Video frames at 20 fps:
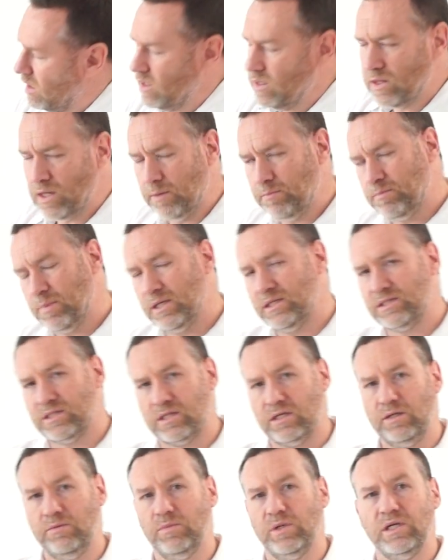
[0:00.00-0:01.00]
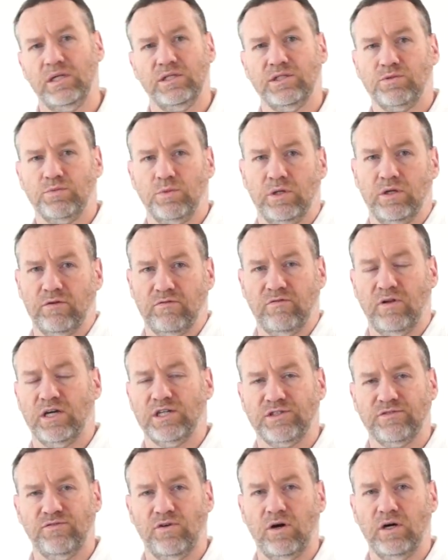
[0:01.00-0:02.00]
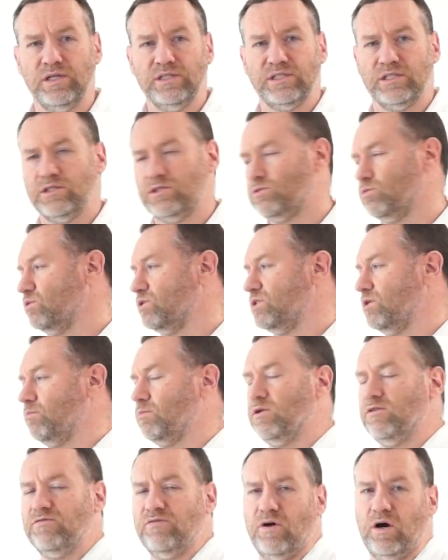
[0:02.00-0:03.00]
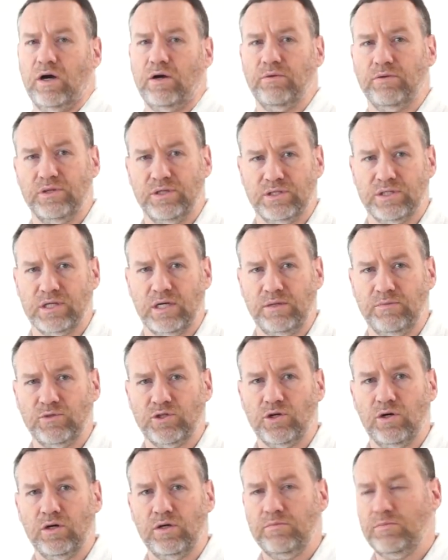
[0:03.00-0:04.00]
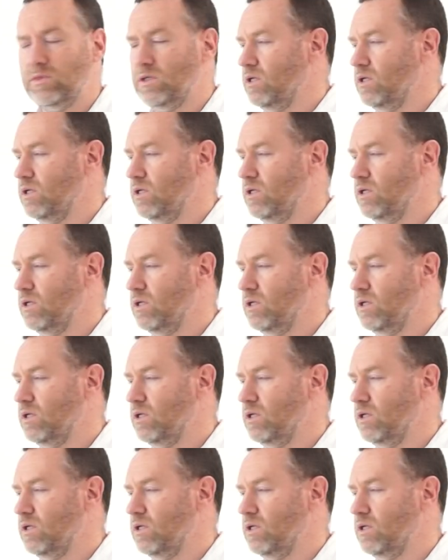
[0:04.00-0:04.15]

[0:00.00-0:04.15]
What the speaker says: that basically means when a flash fires, this will simply fire at the same time,